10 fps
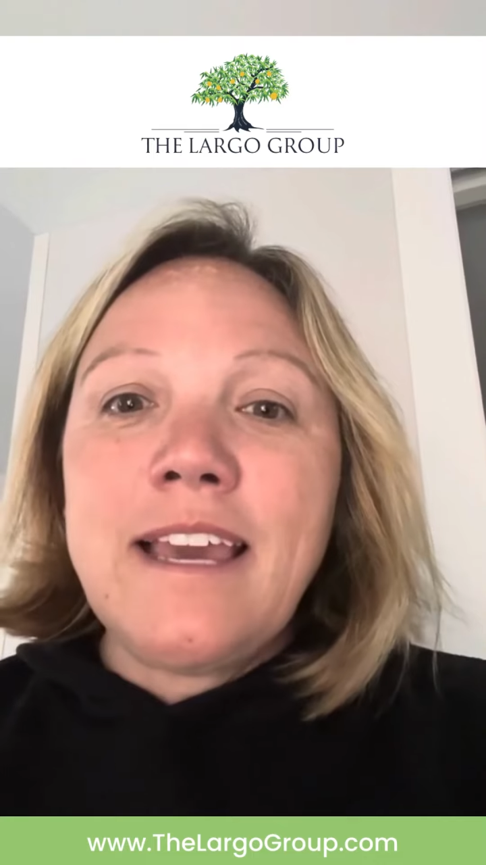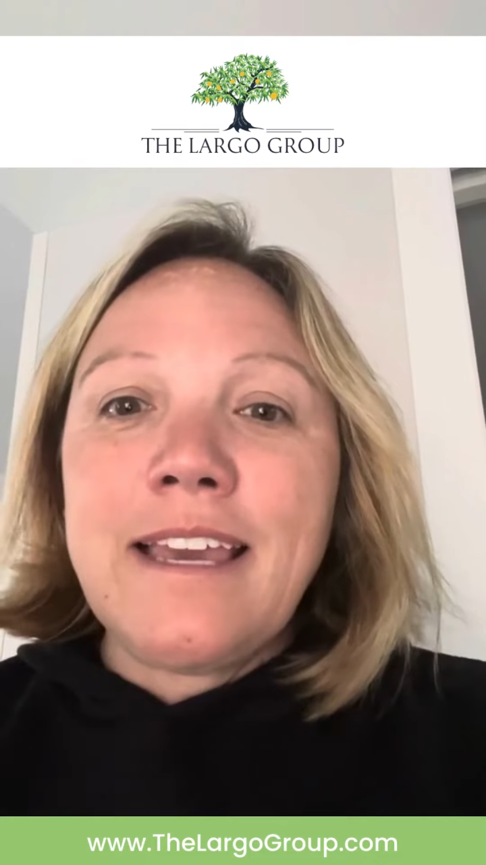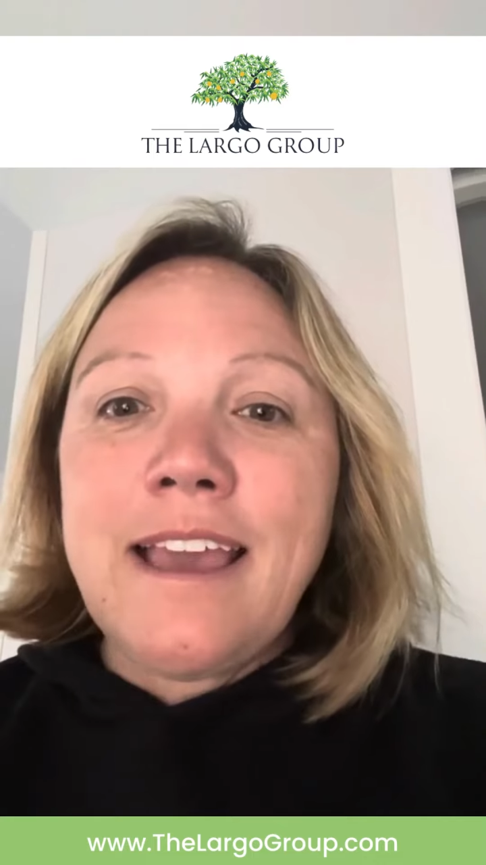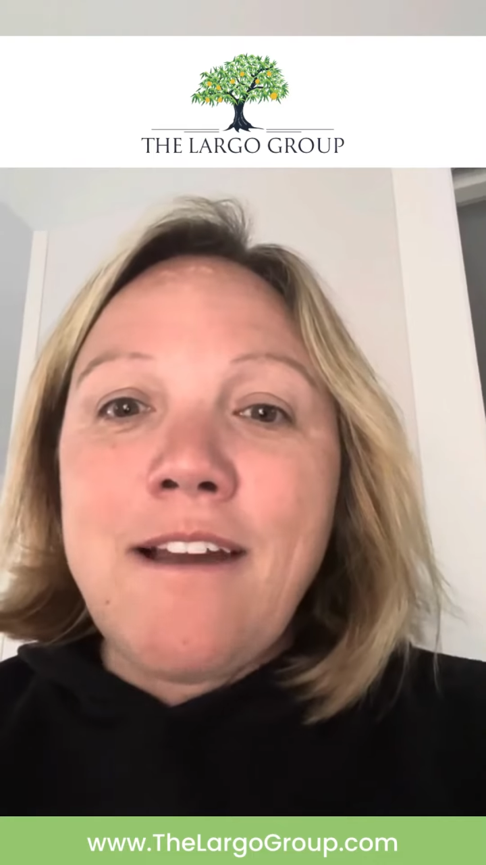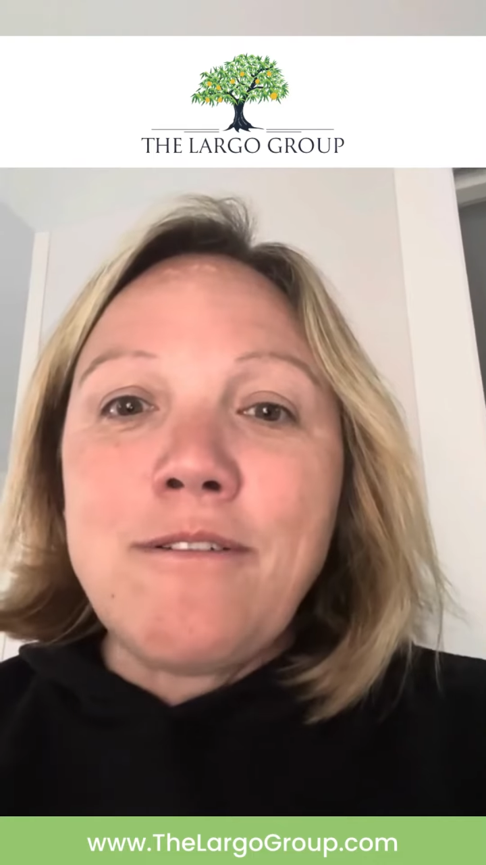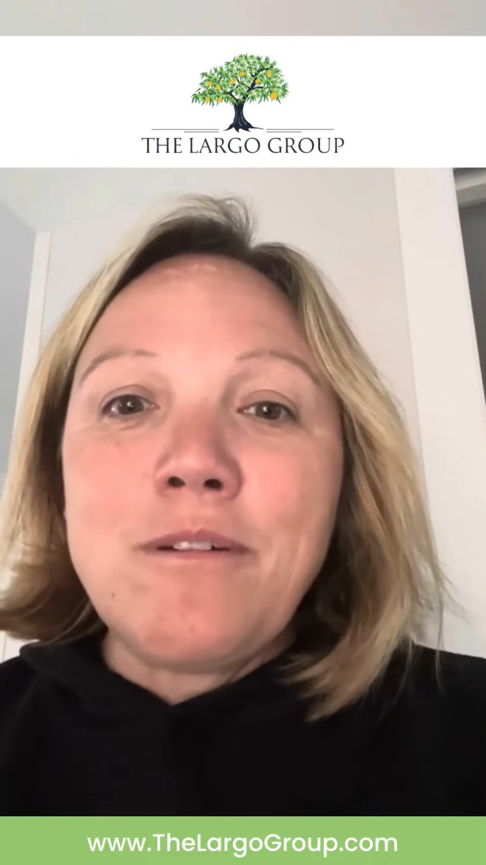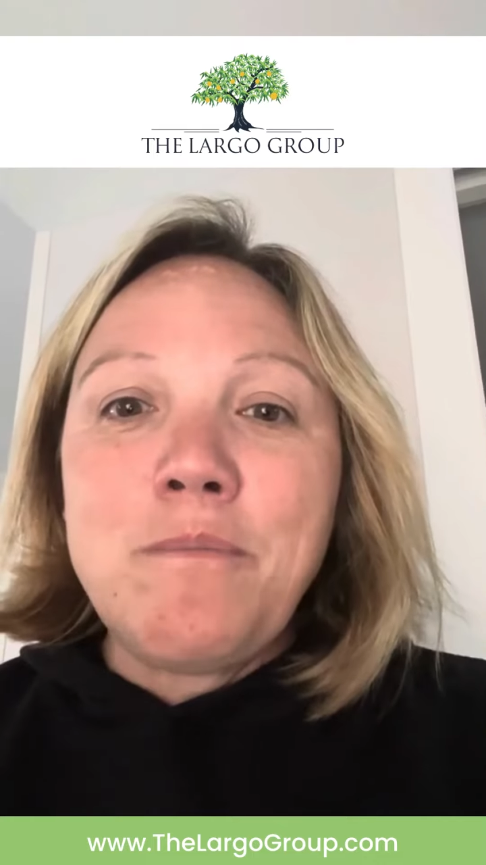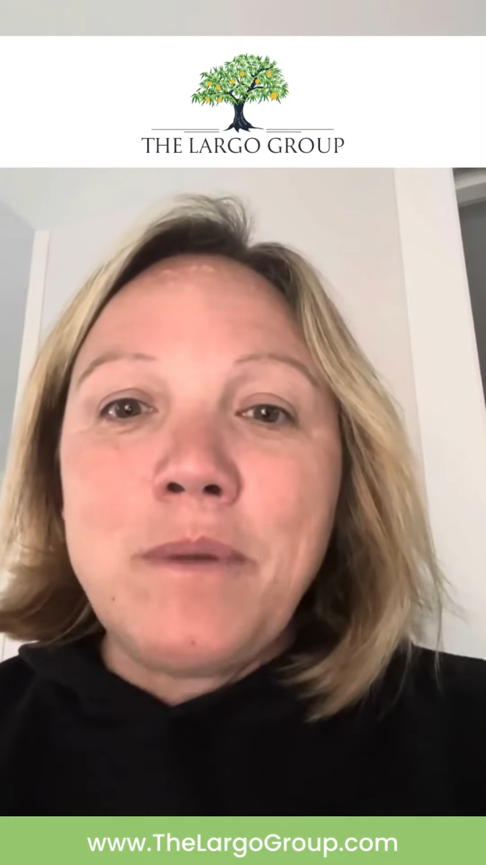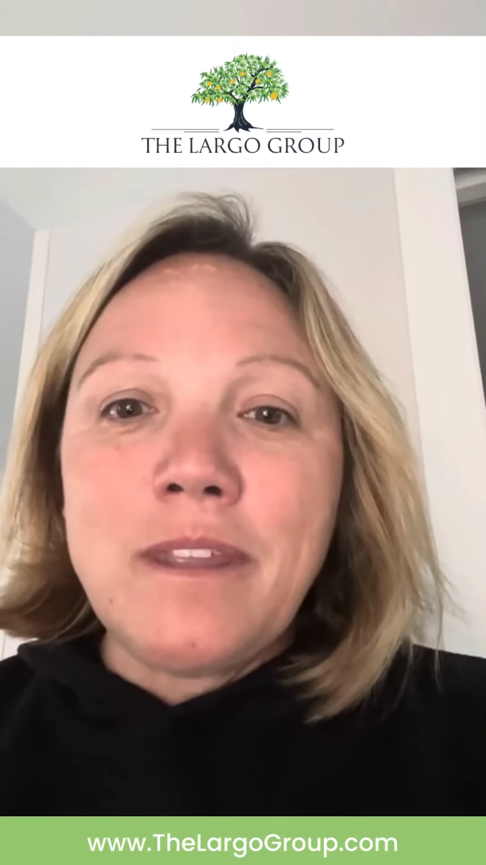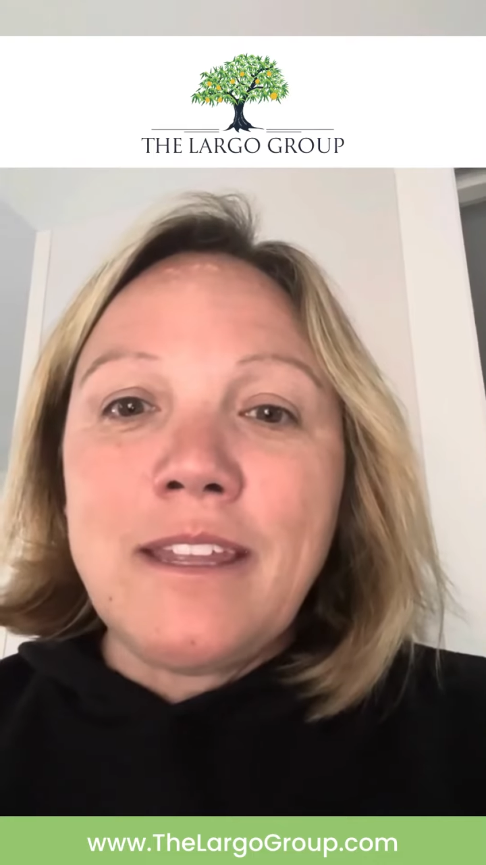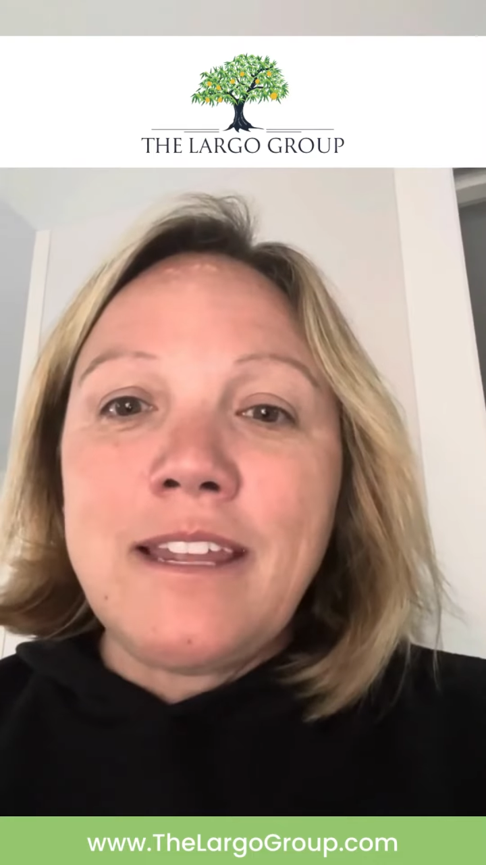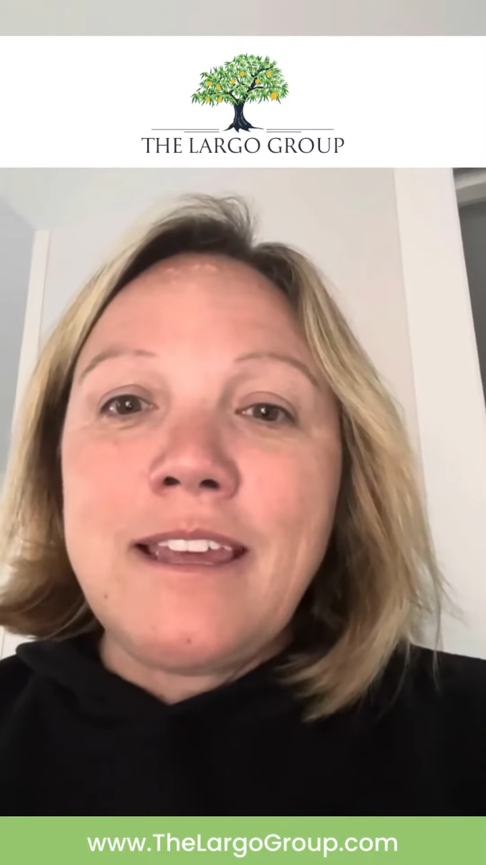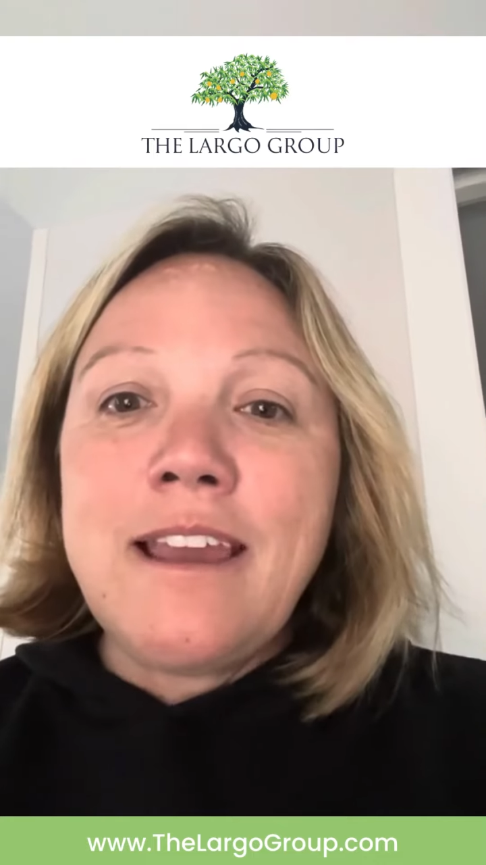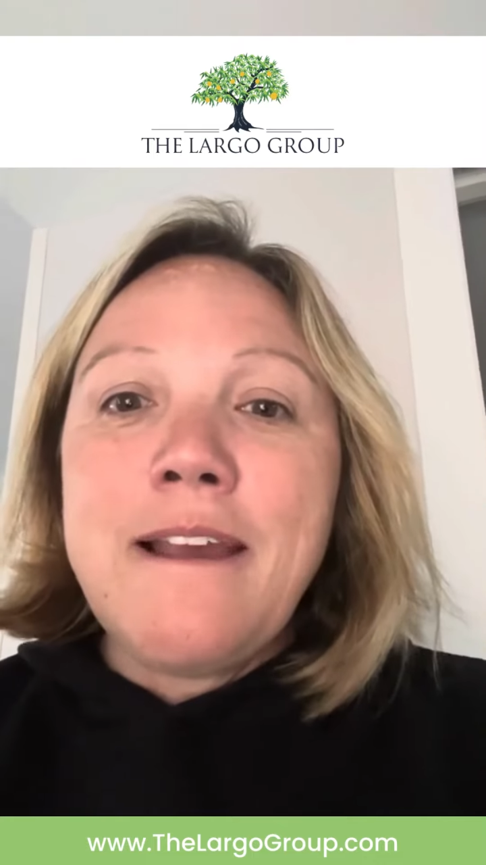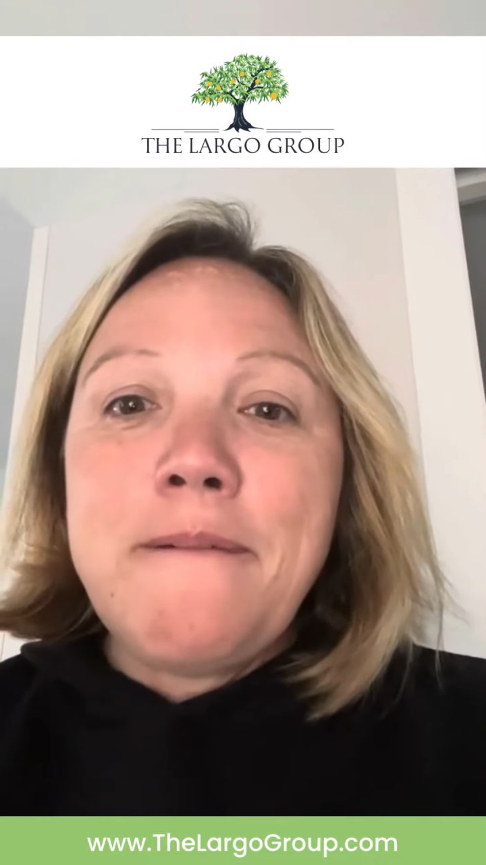accountability